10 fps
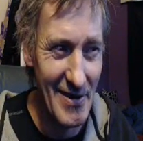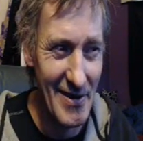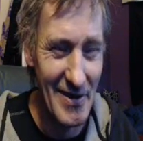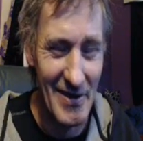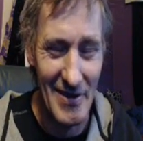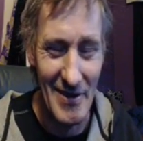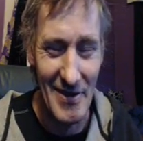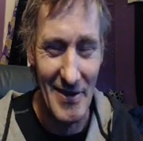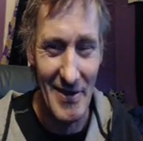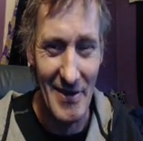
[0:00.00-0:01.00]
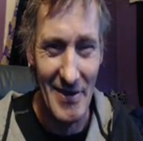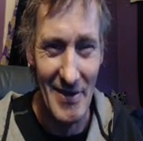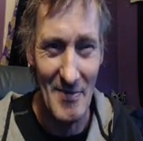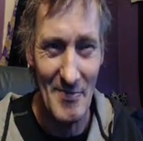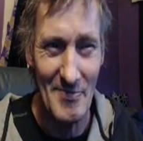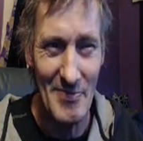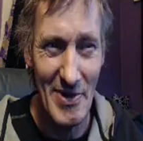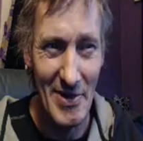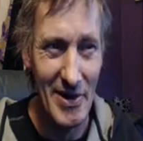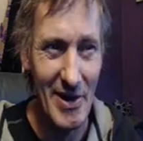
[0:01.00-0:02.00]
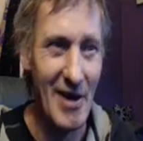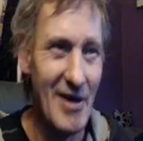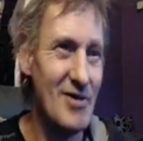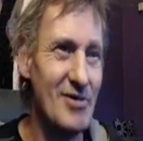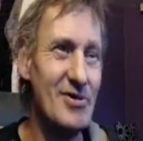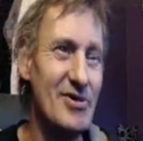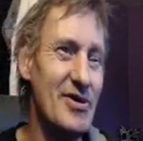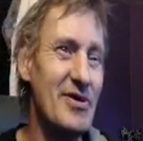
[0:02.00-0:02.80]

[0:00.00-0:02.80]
Yeah, buddy, I heard you.